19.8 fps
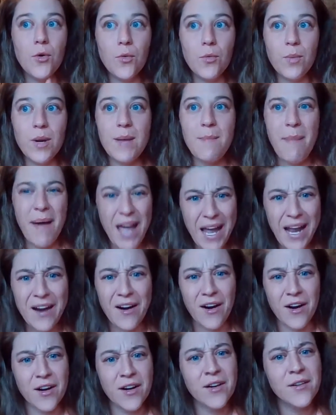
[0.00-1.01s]

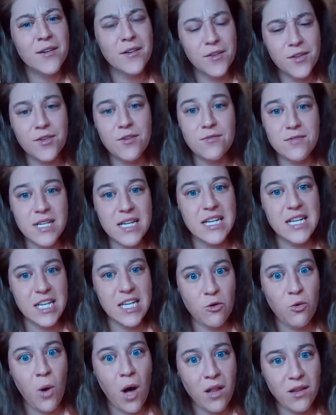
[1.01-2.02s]
repair those
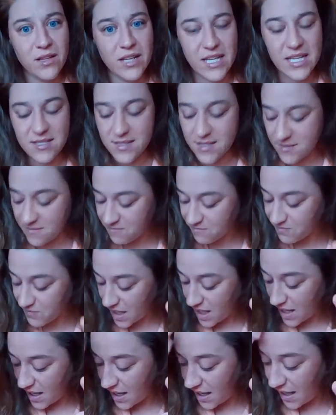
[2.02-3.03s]
inequalities.
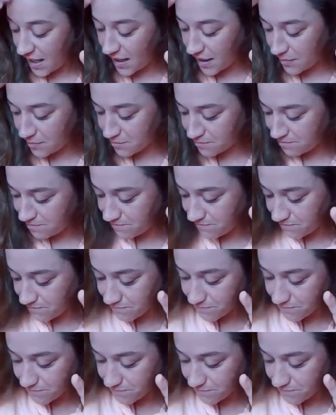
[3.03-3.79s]
And